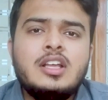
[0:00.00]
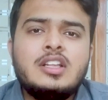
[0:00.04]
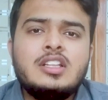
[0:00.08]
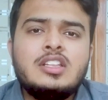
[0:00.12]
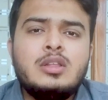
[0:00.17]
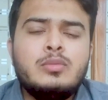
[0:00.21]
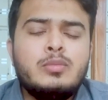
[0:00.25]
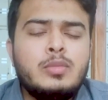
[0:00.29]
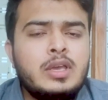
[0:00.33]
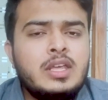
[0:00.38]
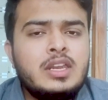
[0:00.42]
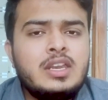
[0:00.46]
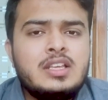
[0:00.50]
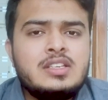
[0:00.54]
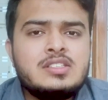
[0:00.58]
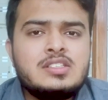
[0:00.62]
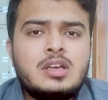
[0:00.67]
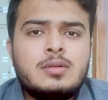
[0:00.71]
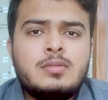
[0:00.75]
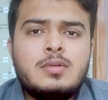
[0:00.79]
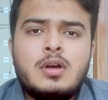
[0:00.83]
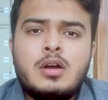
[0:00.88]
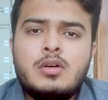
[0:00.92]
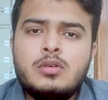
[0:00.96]
The main
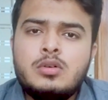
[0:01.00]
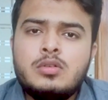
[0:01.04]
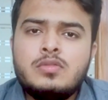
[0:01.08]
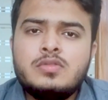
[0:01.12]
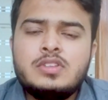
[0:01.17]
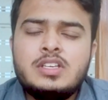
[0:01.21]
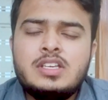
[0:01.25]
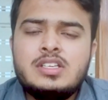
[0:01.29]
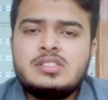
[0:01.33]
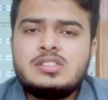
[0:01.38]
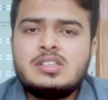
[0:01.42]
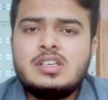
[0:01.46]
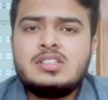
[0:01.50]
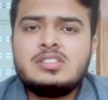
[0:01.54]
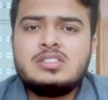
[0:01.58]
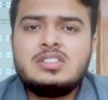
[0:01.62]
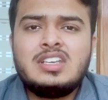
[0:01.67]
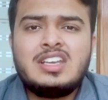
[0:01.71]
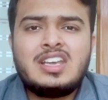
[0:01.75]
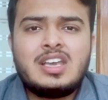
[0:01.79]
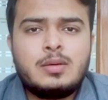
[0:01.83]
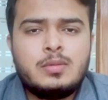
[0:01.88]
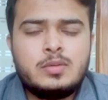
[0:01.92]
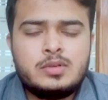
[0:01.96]
exam out of these is the
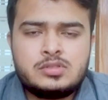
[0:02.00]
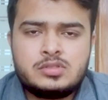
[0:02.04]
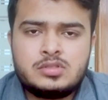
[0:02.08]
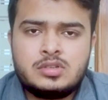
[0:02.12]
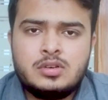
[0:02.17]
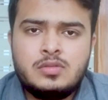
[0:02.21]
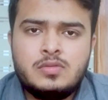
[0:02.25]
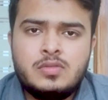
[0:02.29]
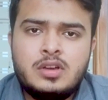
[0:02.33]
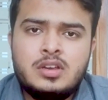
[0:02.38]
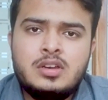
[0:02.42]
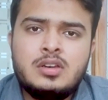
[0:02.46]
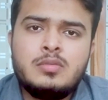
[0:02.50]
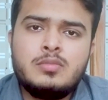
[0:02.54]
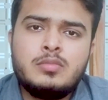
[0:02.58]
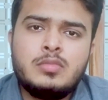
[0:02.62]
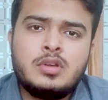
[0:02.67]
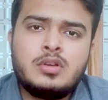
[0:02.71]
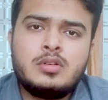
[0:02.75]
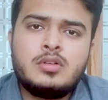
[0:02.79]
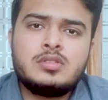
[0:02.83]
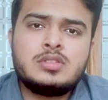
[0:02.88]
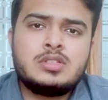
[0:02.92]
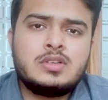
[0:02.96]
chemistry one
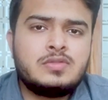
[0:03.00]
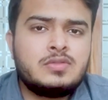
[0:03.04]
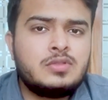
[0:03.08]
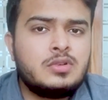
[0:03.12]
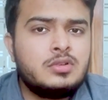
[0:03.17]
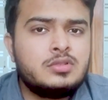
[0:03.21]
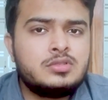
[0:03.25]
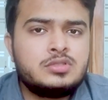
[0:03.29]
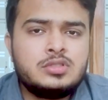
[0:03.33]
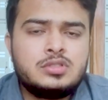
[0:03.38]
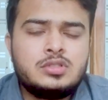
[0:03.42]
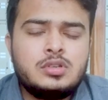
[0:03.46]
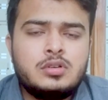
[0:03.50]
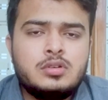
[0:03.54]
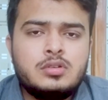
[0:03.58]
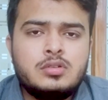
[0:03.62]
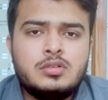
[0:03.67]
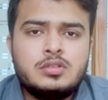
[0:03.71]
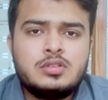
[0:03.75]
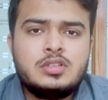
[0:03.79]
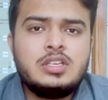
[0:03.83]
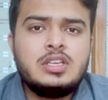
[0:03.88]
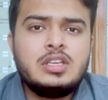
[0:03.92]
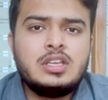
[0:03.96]
because of course you don't
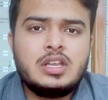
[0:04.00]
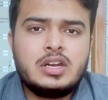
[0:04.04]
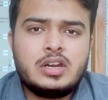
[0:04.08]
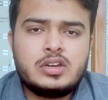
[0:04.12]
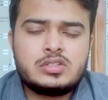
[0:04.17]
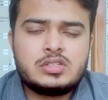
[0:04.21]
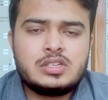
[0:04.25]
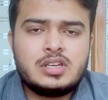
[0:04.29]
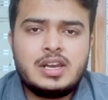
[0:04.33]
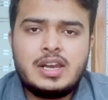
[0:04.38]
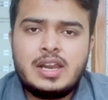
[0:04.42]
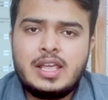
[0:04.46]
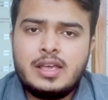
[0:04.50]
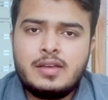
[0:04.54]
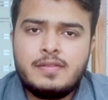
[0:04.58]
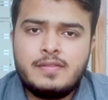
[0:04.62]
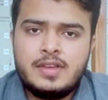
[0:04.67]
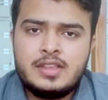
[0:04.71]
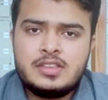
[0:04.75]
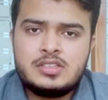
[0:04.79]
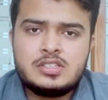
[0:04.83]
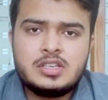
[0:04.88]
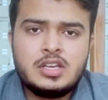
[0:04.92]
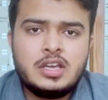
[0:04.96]
know the Russian
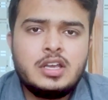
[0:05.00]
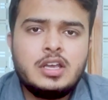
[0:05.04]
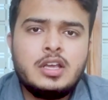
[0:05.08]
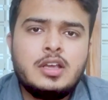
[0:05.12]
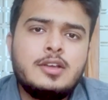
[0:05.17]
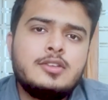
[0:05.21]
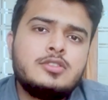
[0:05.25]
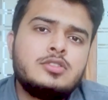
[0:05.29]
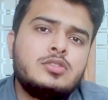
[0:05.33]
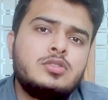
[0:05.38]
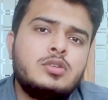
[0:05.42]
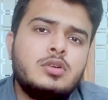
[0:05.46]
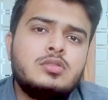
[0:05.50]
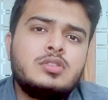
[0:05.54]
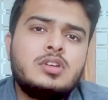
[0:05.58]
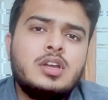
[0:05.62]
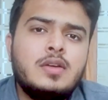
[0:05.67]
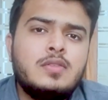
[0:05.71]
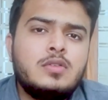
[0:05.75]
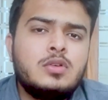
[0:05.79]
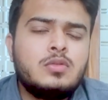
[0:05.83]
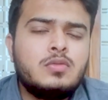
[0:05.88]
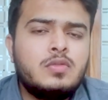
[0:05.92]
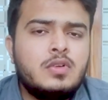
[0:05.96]
language so don't
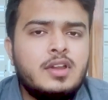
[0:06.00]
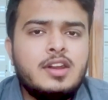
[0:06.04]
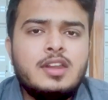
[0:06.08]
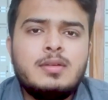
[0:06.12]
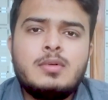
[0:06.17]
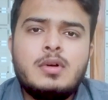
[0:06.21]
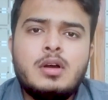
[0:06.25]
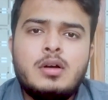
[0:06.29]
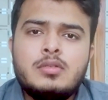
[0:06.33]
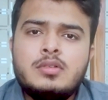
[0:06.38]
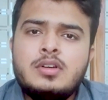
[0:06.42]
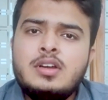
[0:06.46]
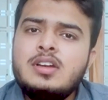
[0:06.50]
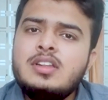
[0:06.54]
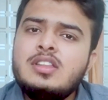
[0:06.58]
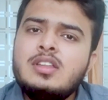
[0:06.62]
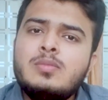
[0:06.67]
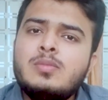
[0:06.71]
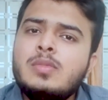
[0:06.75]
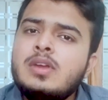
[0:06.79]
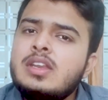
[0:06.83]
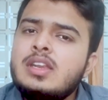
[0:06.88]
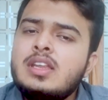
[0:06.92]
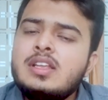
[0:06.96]
have to worry about it the
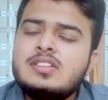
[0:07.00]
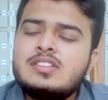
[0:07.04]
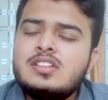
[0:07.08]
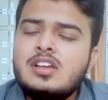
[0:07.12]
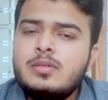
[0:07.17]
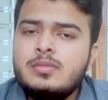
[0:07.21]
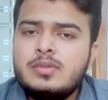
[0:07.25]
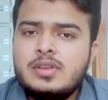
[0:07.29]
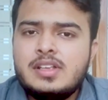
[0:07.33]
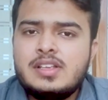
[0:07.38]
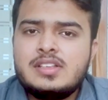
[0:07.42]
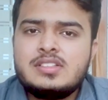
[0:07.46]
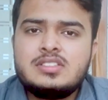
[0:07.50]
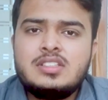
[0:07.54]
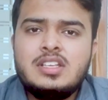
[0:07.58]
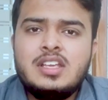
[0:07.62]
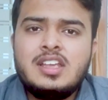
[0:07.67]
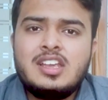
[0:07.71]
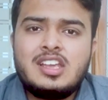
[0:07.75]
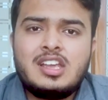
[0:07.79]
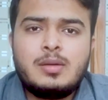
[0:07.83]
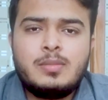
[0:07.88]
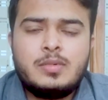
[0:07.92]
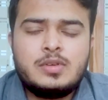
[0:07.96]
main exam is the
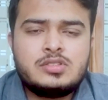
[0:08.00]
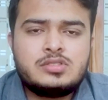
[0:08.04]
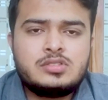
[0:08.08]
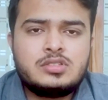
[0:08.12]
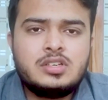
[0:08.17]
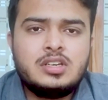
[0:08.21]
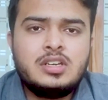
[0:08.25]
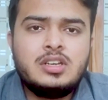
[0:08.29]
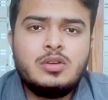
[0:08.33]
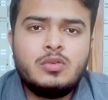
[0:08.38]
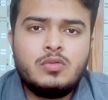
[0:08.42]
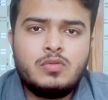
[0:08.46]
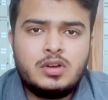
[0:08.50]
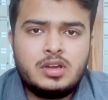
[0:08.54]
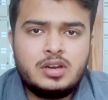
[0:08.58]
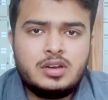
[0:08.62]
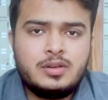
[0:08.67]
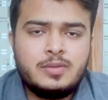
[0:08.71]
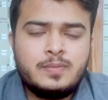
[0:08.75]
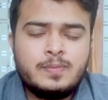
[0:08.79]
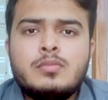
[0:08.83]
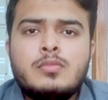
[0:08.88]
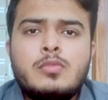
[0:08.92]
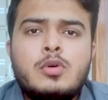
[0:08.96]
chemistry one
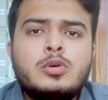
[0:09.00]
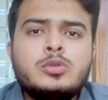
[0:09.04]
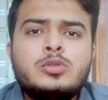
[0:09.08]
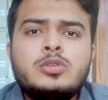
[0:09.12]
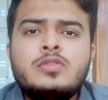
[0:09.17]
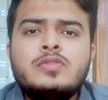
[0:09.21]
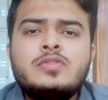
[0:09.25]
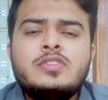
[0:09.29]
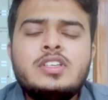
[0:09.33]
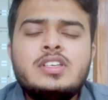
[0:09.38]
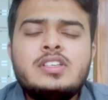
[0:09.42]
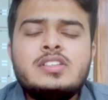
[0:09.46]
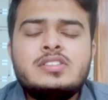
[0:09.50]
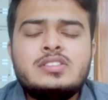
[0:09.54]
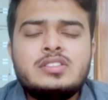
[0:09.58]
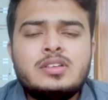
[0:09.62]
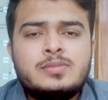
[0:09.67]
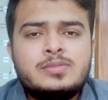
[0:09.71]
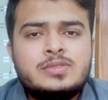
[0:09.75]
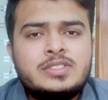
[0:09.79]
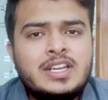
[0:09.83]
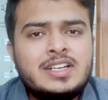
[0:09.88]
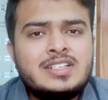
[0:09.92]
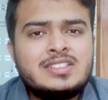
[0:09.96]
both of these
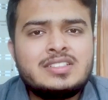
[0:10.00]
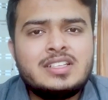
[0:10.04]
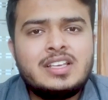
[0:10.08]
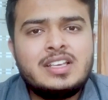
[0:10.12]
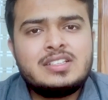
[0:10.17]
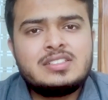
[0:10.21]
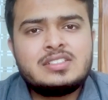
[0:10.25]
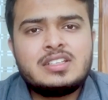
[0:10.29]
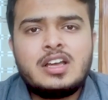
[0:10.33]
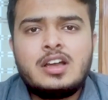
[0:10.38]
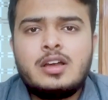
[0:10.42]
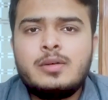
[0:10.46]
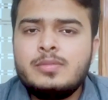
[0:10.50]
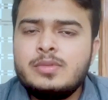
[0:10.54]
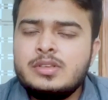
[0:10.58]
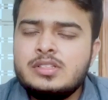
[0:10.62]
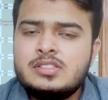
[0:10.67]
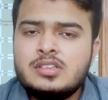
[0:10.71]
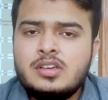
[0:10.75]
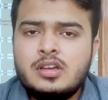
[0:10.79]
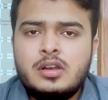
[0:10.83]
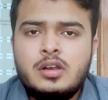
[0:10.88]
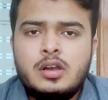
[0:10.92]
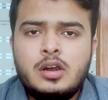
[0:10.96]
subjects exam is
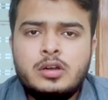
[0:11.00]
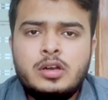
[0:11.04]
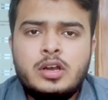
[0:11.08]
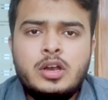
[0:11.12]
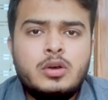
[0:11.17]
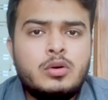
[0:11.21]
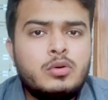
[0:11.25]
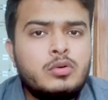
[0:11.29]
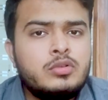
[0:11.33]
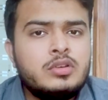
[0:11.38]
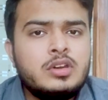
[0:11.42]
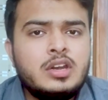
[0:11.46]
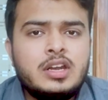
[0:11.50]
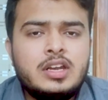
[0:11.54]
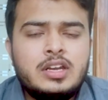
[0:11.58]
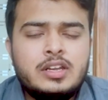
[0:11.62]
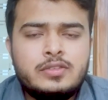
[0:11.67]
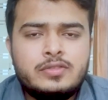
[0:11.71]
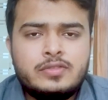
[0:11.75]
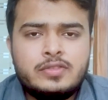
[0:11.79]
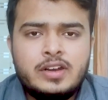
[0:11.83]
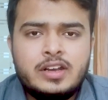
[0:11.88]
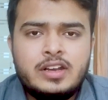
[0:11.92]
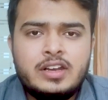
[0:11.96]
conducted on
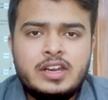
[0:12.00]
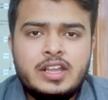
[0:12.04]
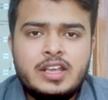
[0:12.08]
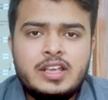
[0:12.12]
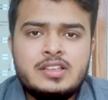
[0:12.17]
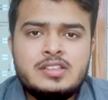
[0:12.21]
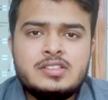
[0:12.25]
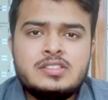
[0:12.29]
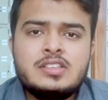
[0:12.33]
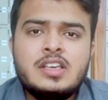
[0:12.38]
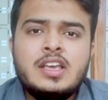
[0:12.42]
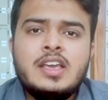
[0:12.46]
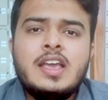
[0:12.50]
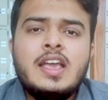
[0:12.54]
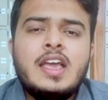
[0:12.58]
different days